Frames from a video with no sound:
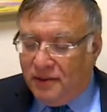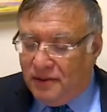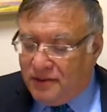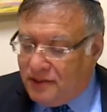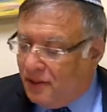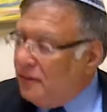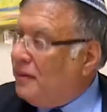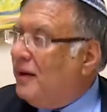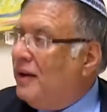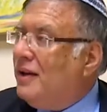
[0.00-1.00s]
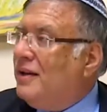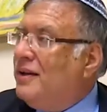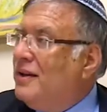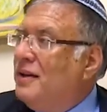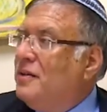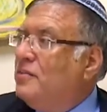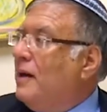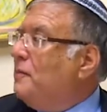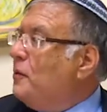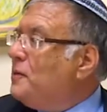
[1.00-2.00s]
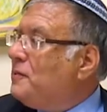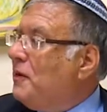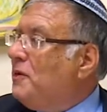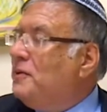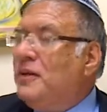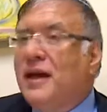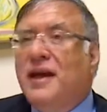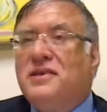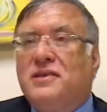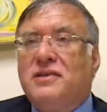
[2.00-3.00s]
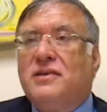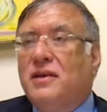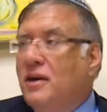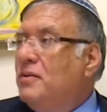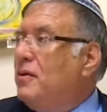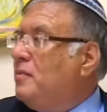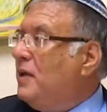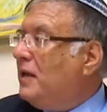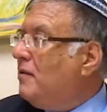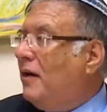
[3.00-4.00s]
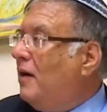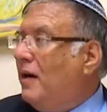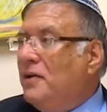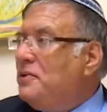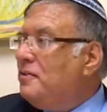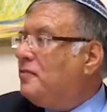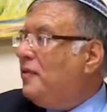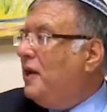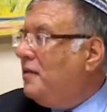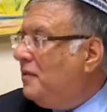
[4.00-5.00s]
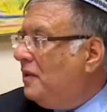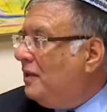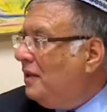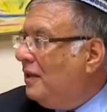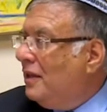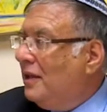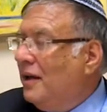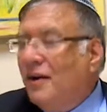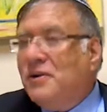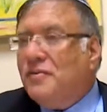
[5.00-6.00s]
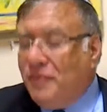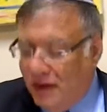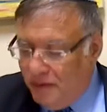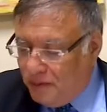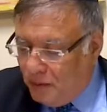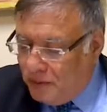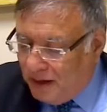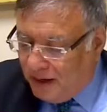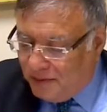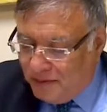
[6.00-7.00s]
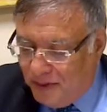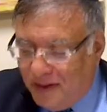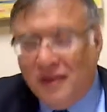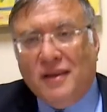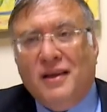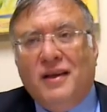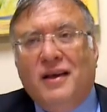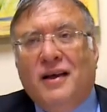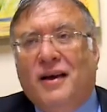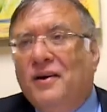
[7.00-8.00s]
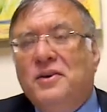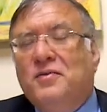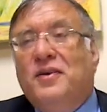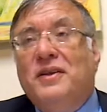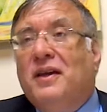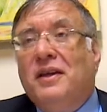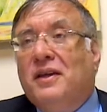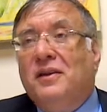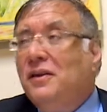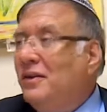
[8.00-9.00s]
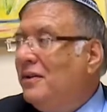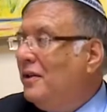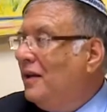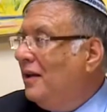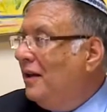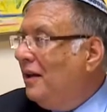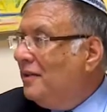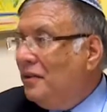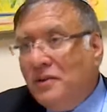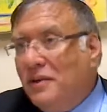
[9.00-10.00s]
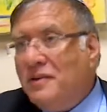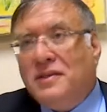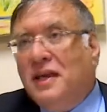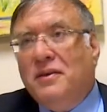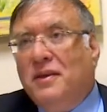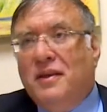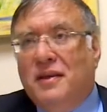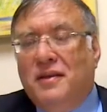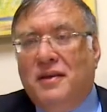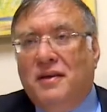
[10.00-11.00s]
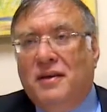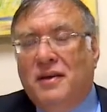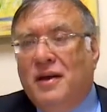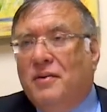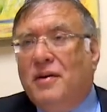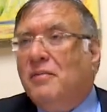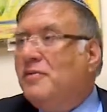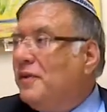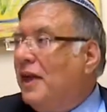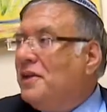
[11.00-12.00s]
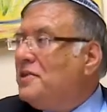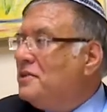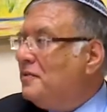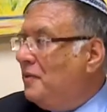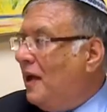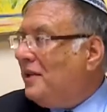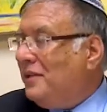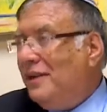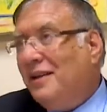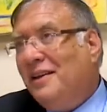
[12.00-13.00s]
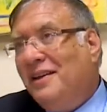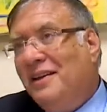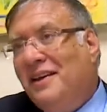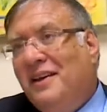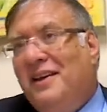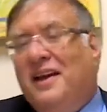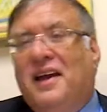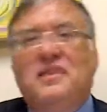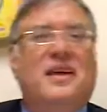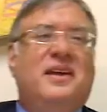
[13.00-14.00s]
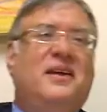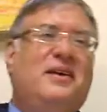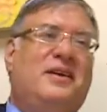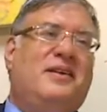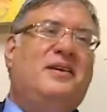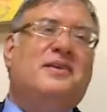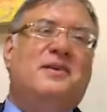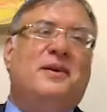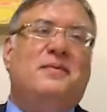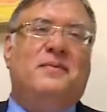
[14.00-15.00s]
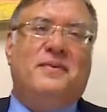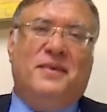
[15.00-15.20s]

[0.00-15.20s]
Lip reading: So Papus Ben Yehuda asks Rabbi Akiva, aren't you afraid of the Roman government? Aren't you afraid they're going to kill you? Don't you understand the ramifications of your action? And then he teaches him